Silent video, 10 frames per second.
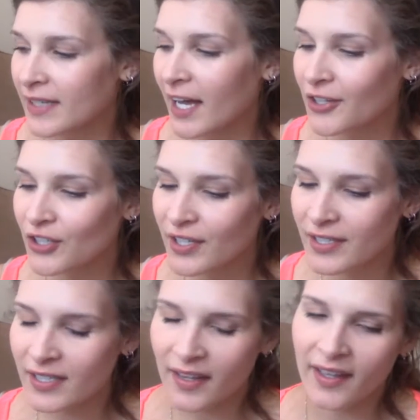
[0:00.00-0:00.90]
Not
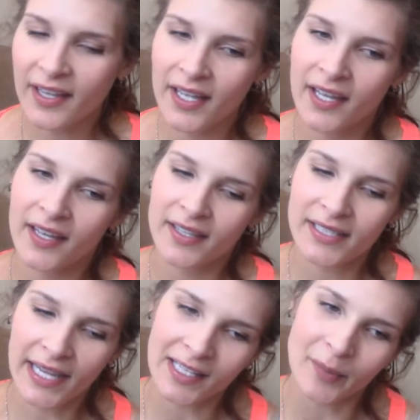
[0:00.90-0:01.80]
just on like the
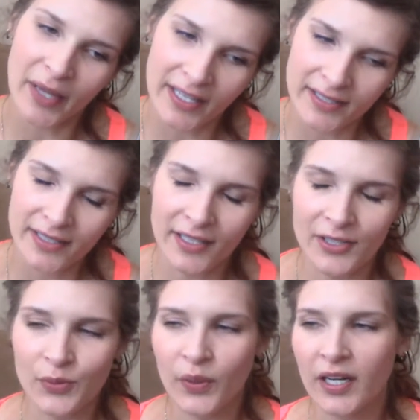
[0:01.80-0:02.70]
daily
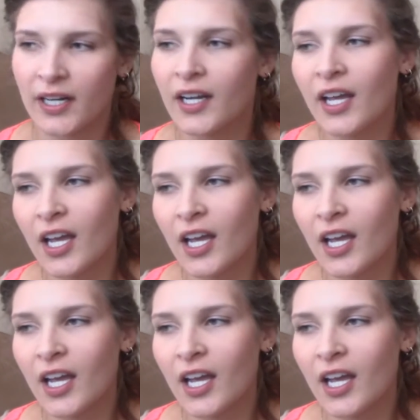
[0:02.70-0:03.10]
basis where,